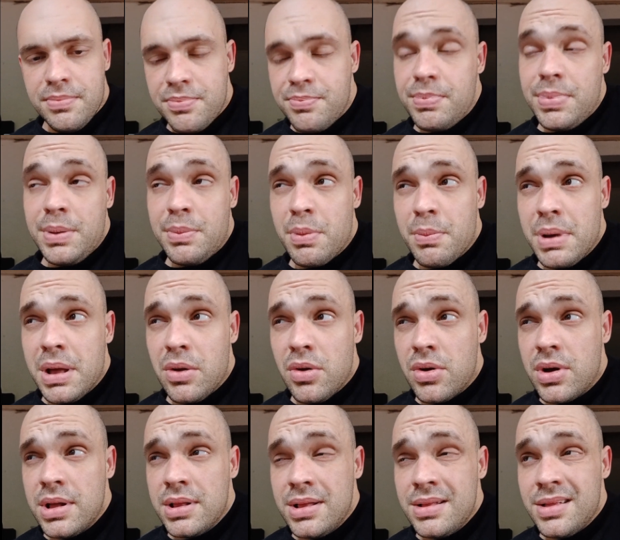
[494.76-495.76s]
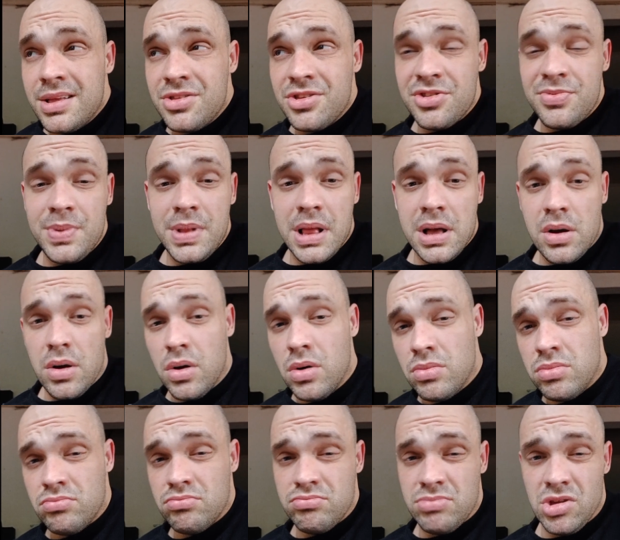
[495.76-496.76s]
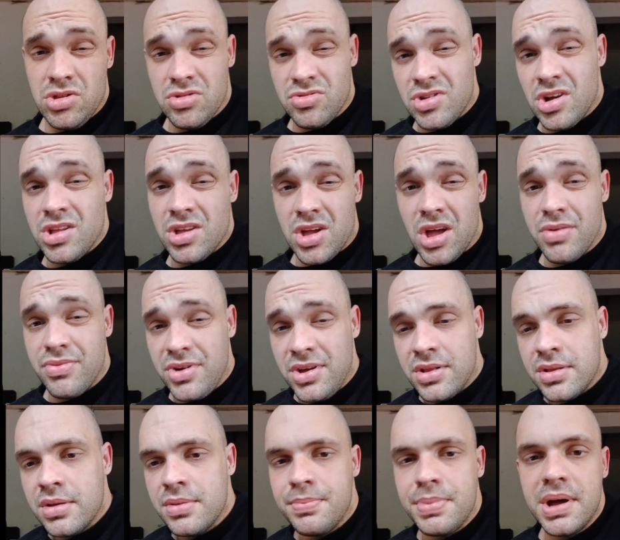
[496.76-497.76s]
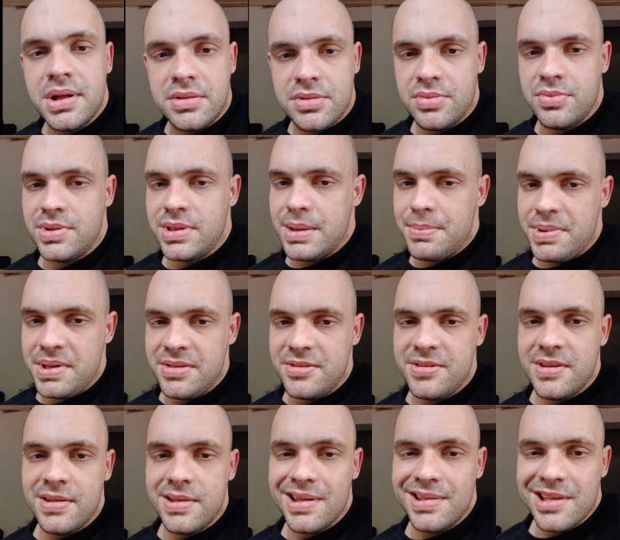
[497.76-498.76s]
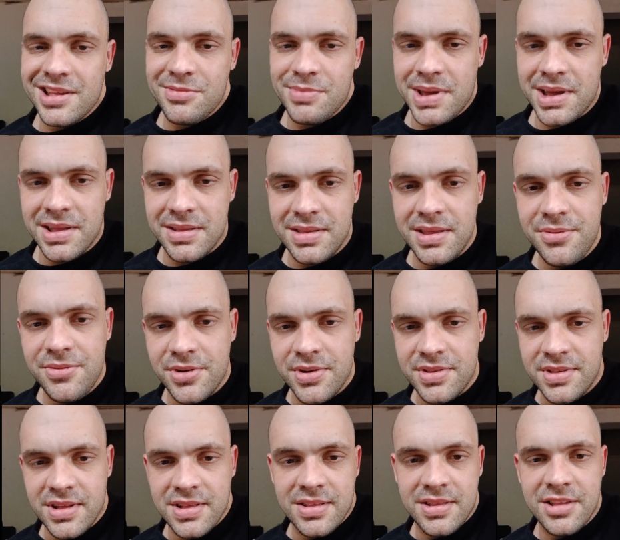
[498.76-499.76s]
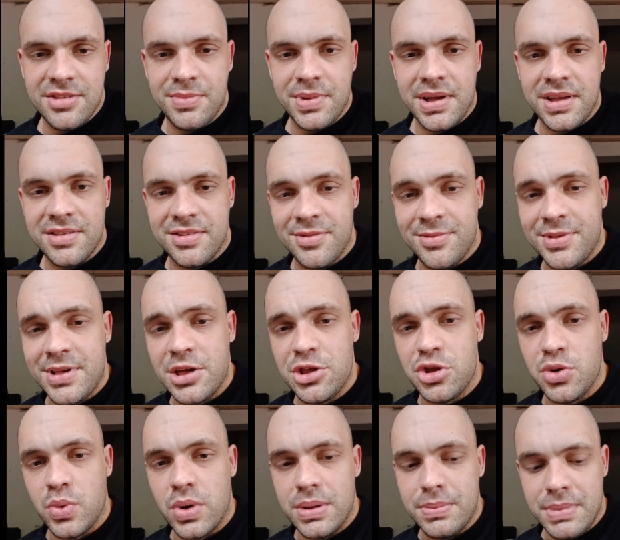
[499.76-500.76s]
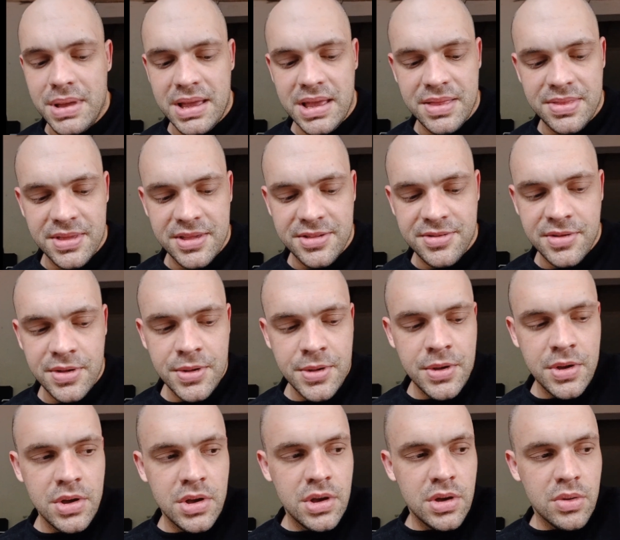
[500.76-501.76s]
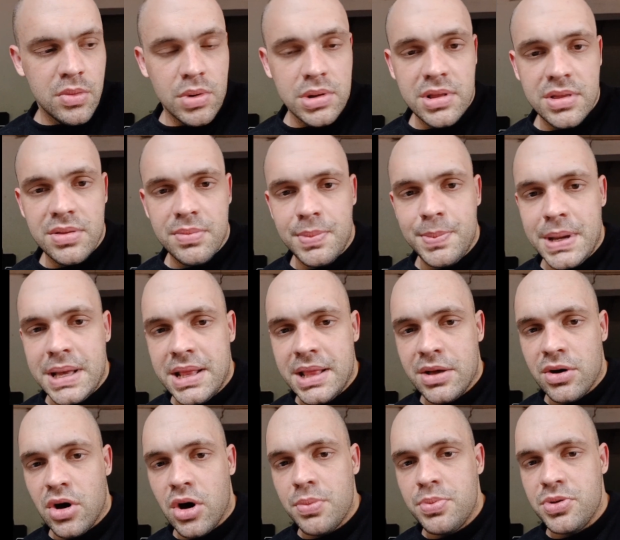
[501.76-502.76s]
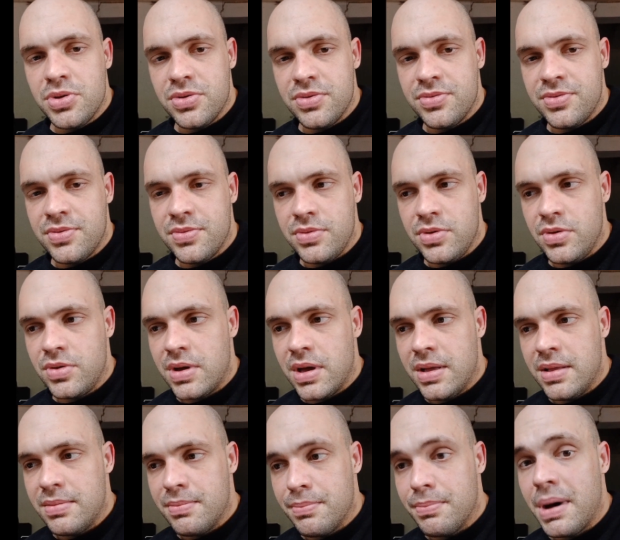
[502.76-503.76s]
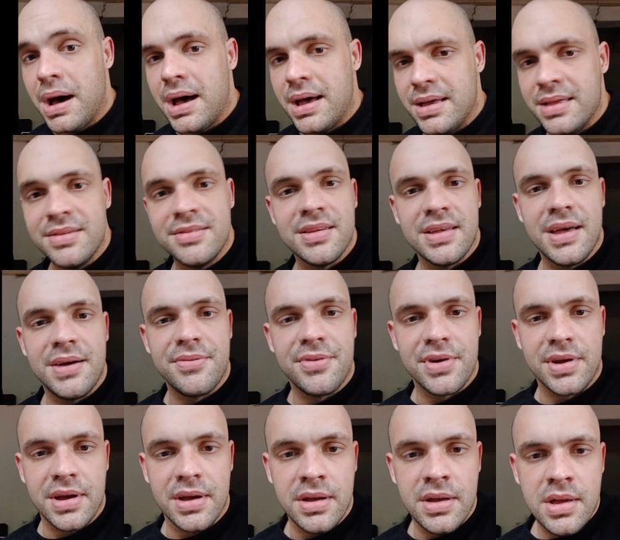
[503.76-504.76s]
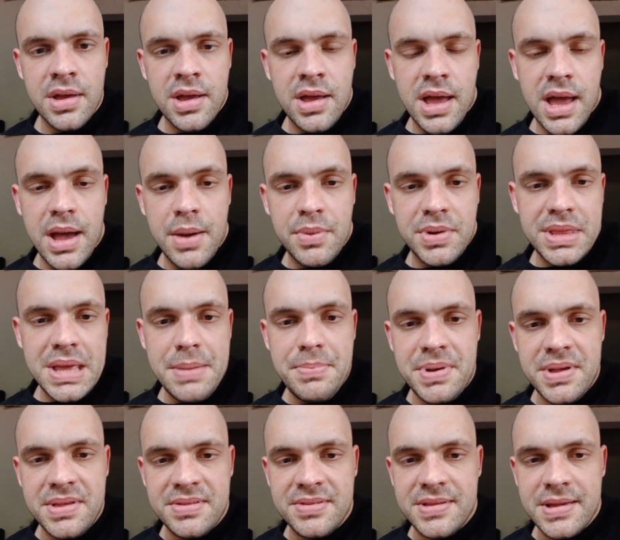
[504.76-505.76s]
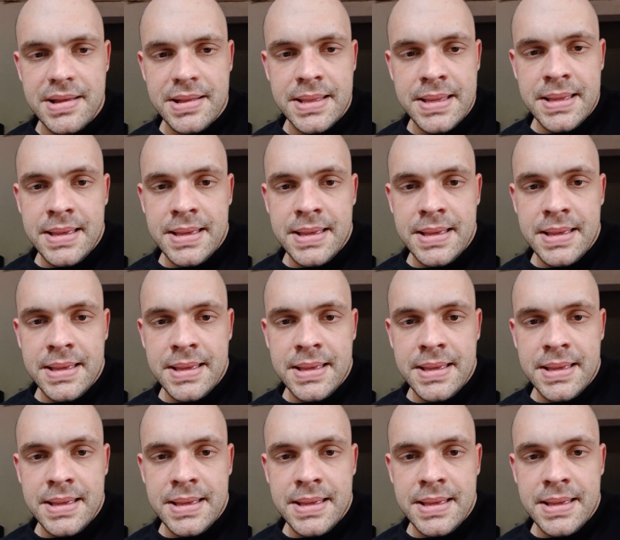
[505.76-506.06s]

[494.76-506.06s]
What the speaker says: people may look at it and just be like, oh, they just added caffeine. But with that being said, it does make a difference, and it does make a substantial one, making this one of the better options you can buy in South Africa. And with that being said,